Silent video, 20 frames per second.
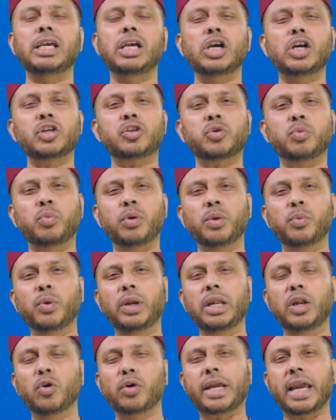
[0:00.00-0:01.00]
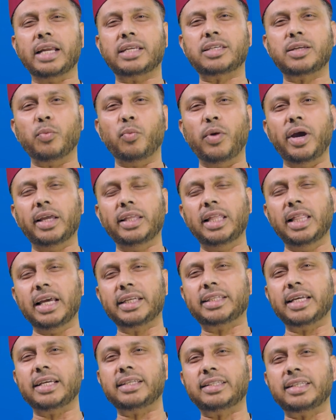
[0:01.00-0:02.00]
so we will look at where the
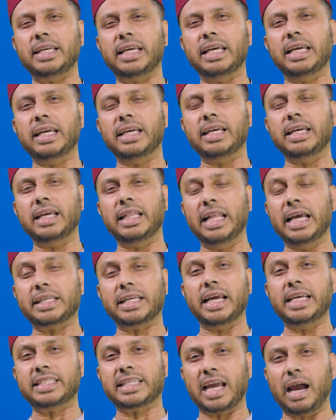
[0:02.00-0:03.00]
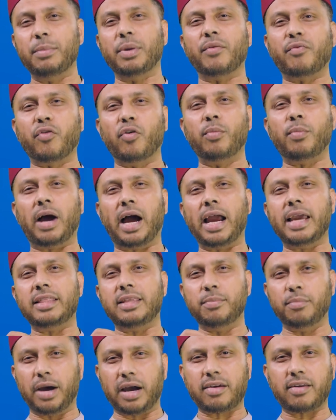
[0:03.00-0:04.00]
letter is coming from, the
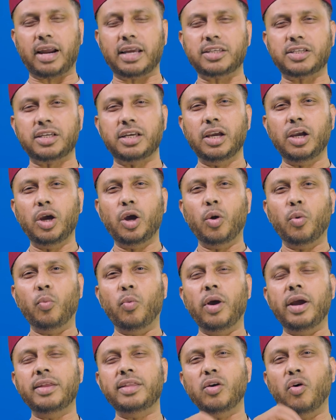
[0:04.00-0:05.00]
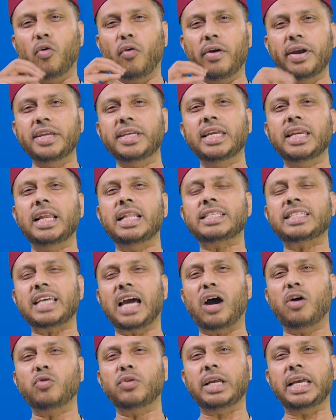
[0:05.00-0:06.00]
Makhraj, where the original
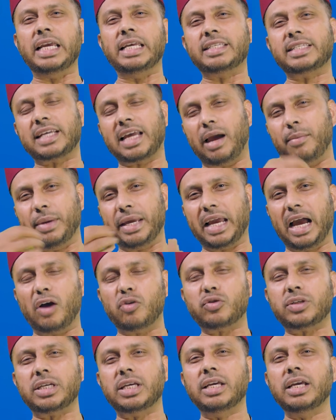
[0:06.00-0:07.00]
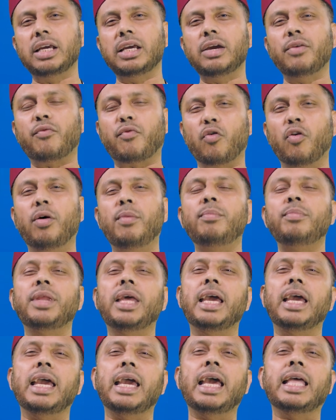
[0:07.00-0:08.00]
sound is coming out from,
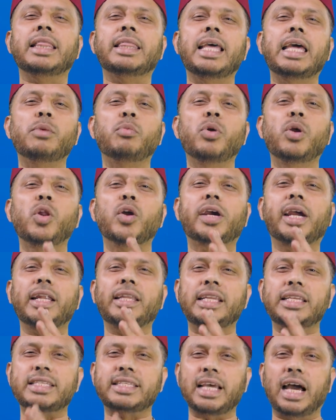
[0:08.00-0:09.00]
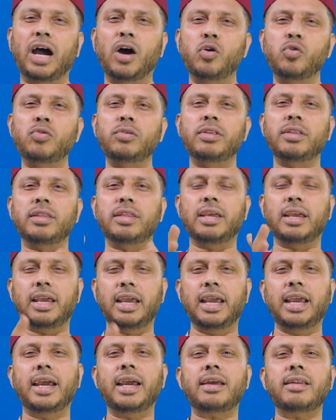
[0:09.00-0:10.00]
and then we look at the sound, the
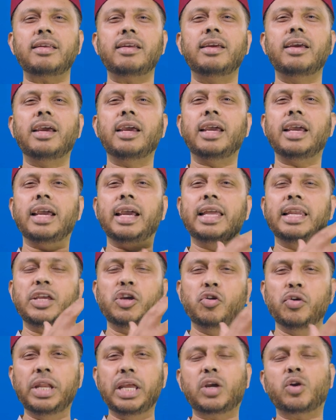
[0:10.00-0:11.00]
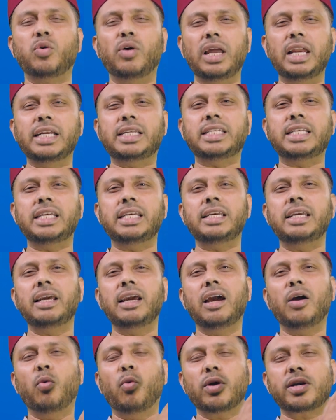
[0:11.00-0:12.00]
air, any unique quality,
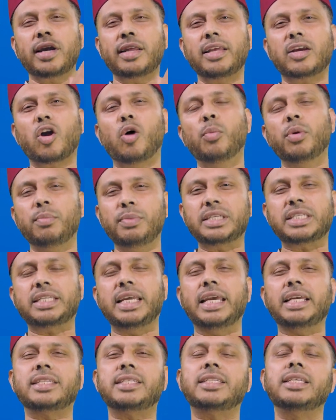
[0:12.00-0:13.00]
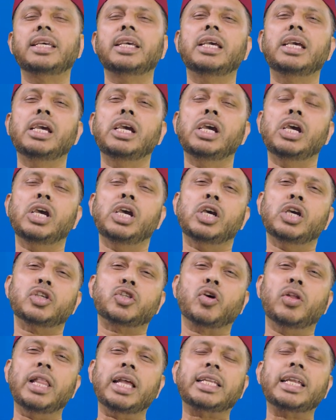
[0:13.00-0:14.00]
what are the common mistakes. So
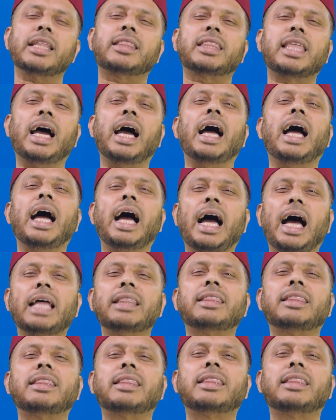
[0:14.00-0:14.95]
letter Ta, at.